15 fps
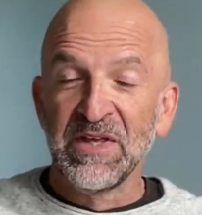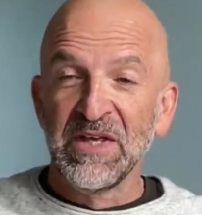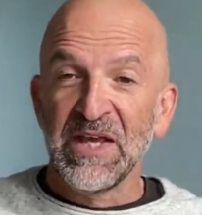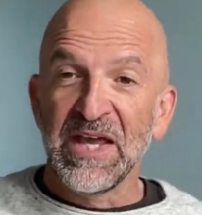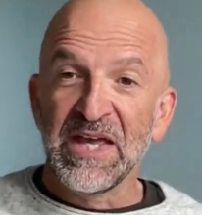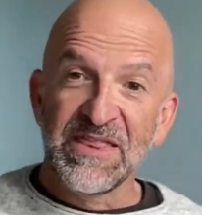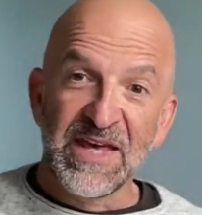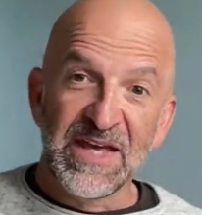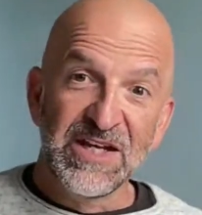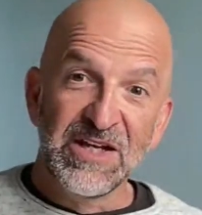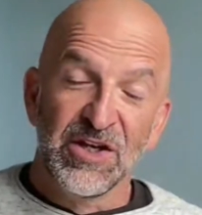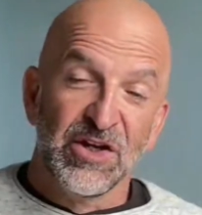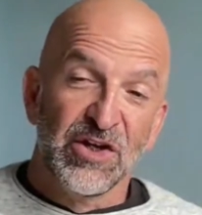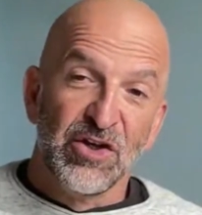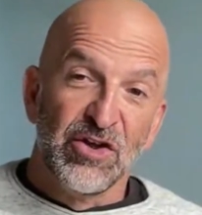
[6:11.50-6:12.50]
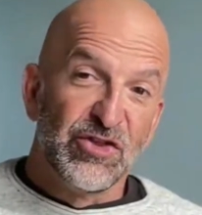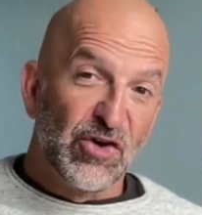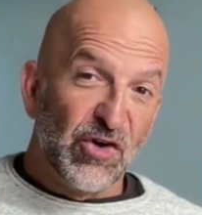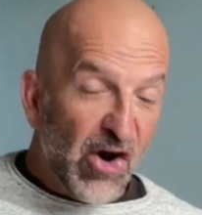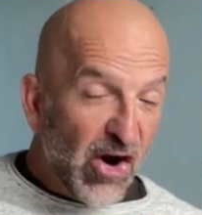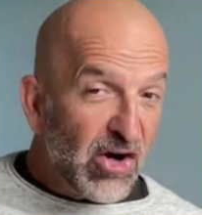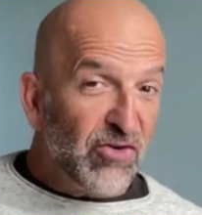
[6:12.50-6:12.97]
And then
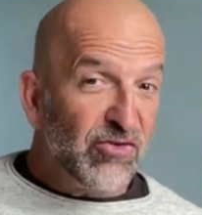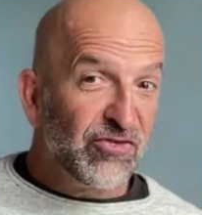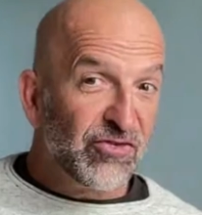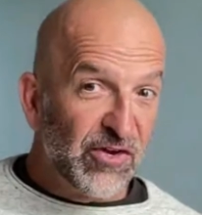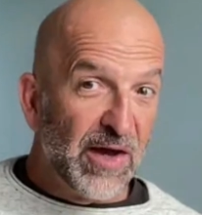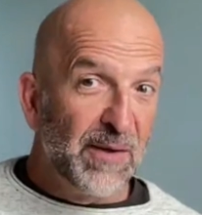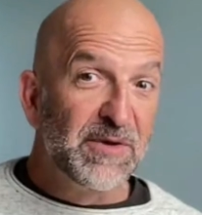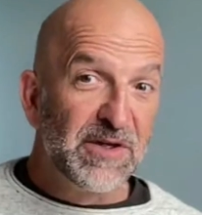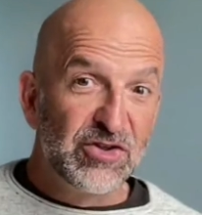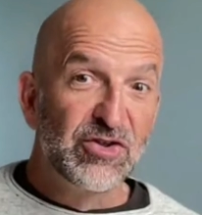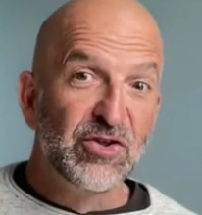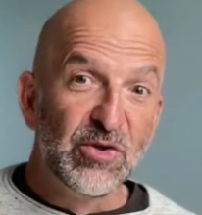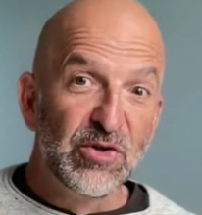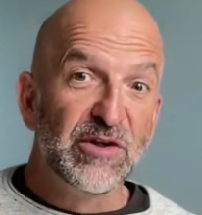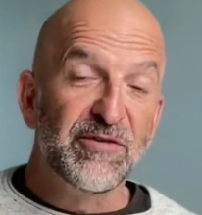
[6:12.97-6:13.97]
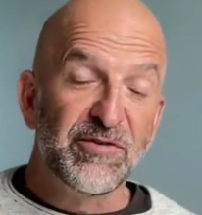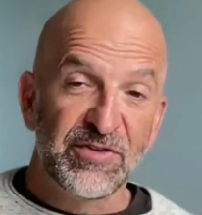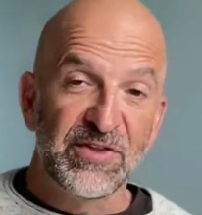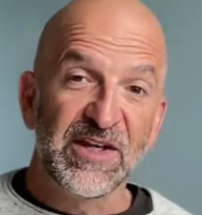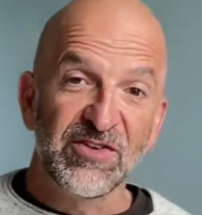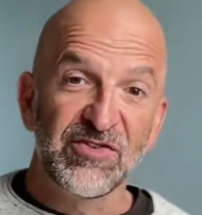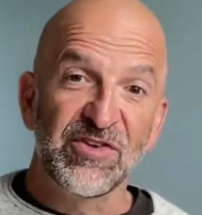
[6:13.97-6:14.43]
there are some intuitive
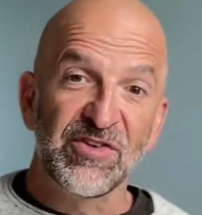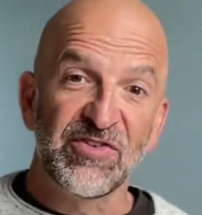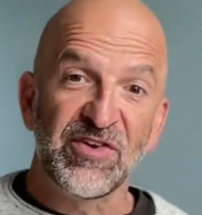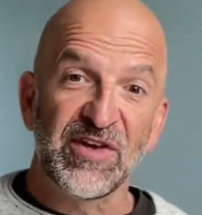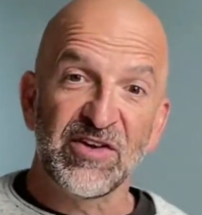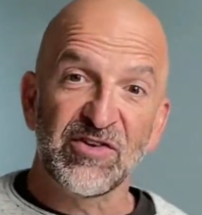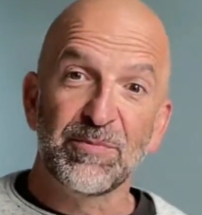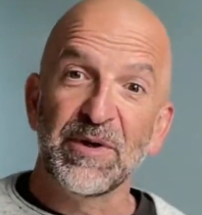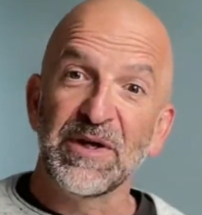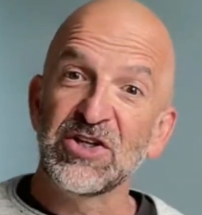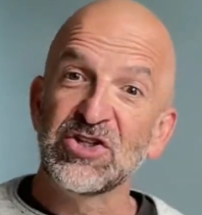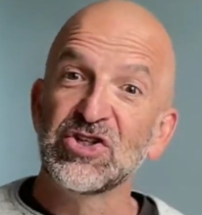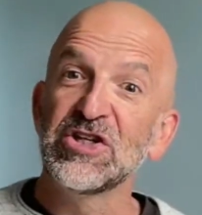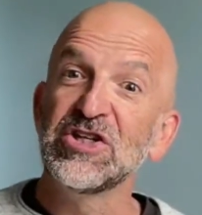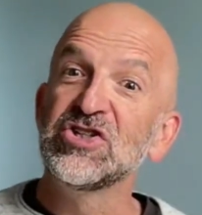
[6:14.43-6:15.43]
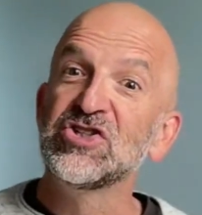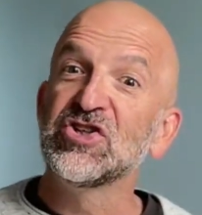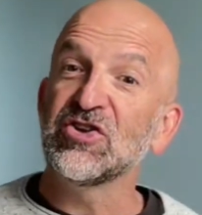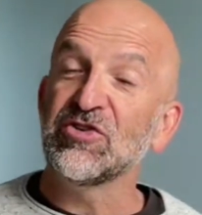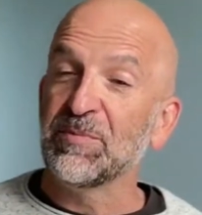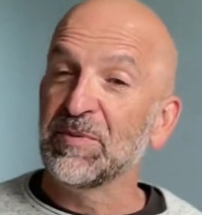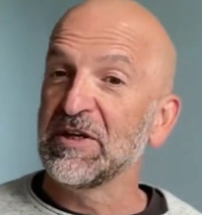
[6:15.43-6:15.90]
things in sales, but it shouldn't
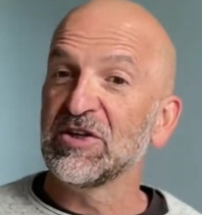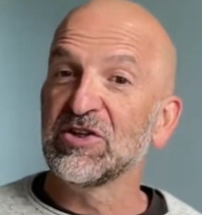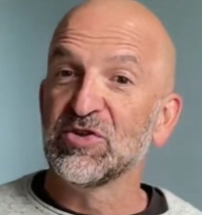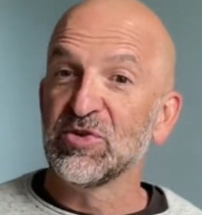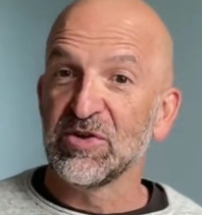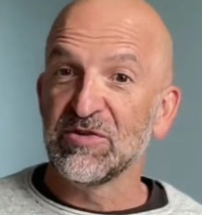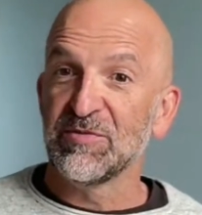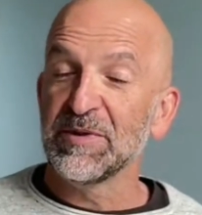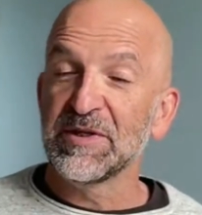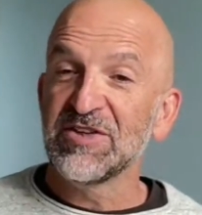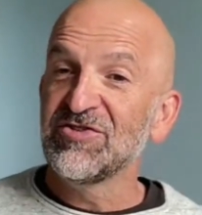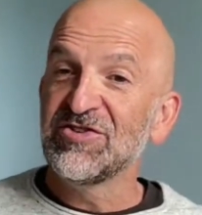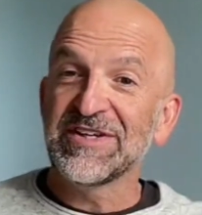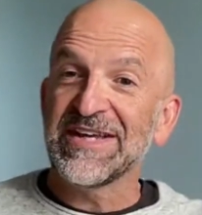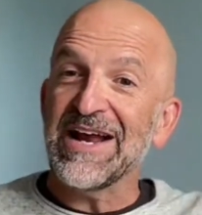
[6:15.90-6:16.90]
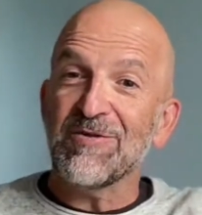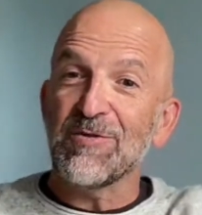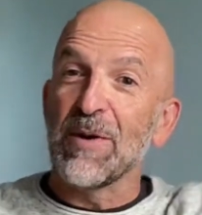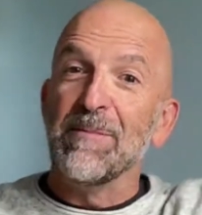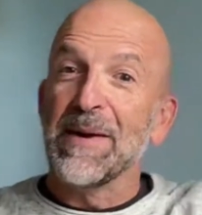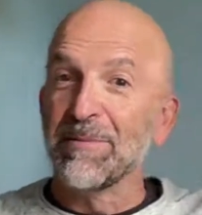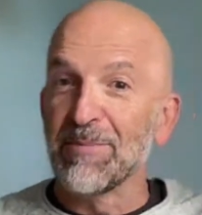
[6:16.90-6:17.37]
just be intuitive, because you can't
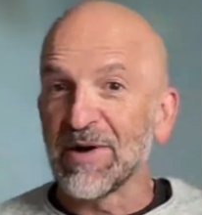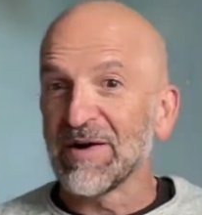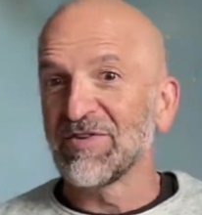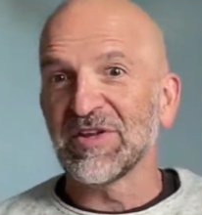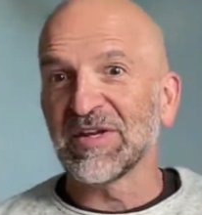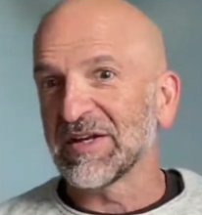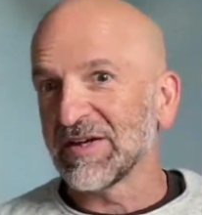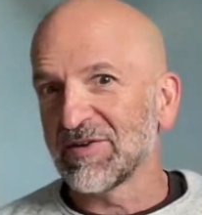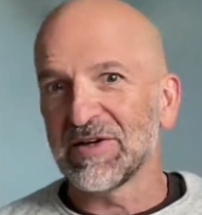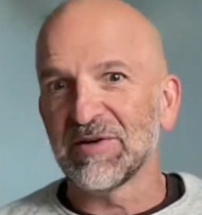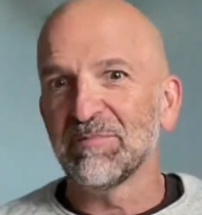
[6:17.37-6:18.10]
remember everything, right?